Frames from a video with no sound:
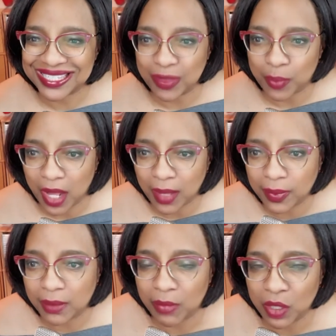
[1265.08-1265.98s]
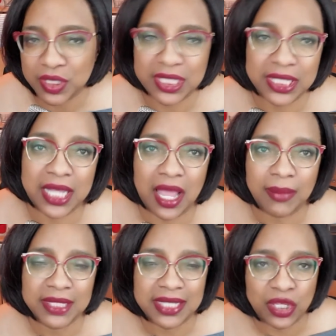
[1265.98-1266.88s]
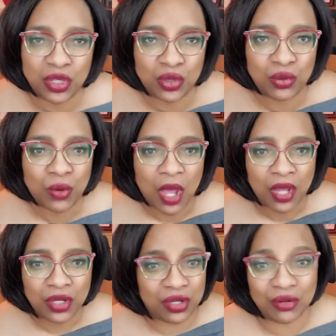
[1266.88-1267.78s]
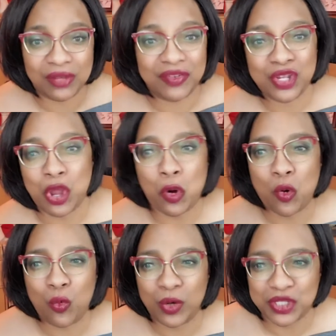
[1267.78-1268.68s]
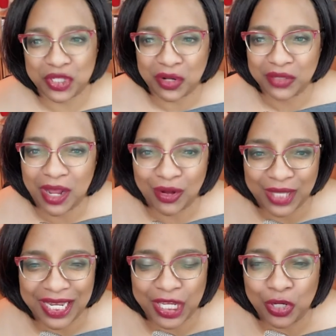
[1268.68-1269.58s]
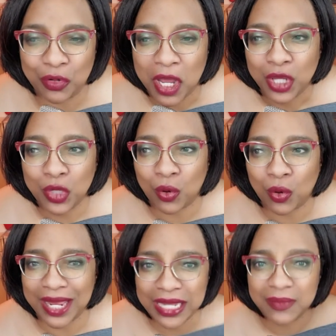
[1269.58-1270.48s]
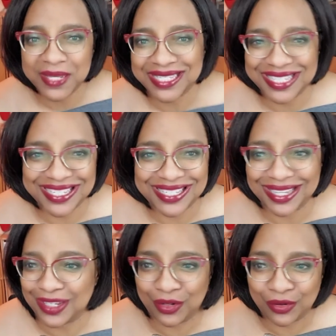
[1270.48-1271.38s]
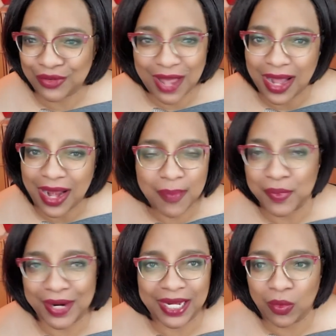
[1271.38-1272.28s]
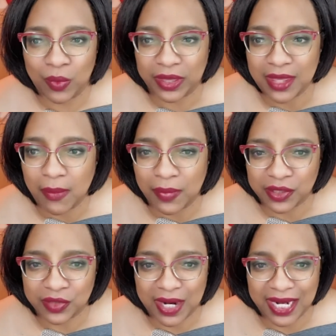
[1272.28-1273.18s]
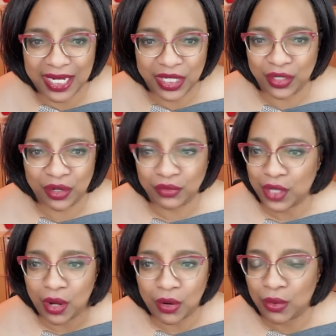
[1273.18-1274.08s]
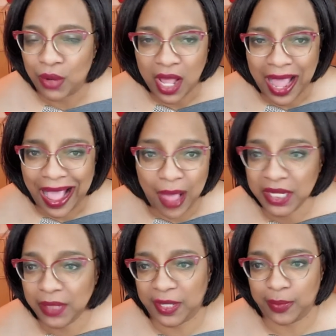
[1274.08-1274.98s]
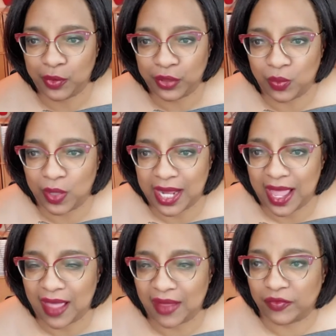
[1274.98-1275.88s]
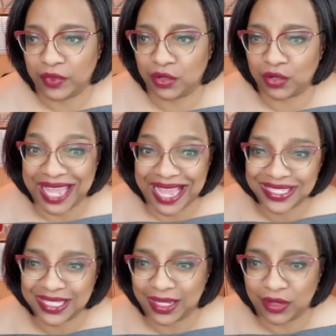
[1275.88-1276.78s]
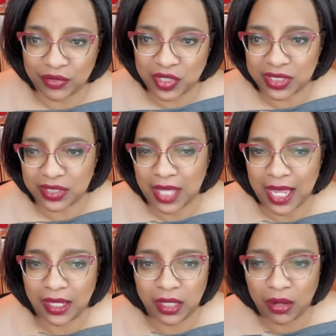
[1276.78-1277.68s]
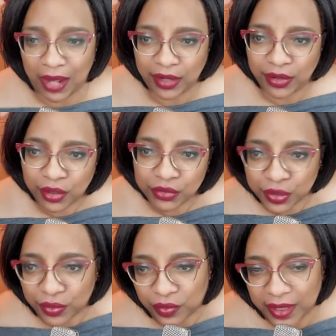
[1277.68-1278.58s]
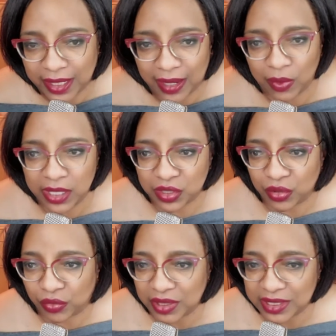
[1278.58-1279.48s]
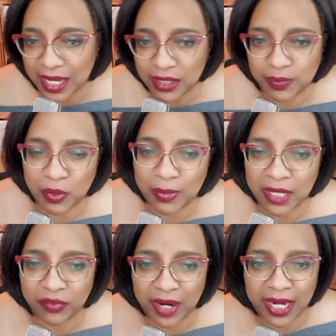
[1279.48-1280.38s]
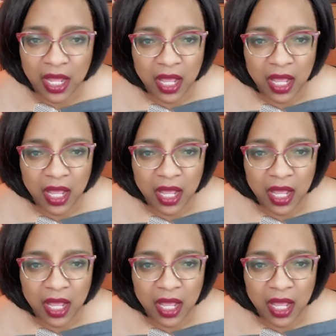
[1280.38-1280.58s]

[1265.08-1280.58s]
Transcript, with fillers: the problem most of the time is that you you don't even know what you don't know. Like you you are in business and you're not operating with numbers, right? You don't know how many people you want to have. You're guessing. You're just like, you know, I don't know, two or three. I want two or three sales per month, right?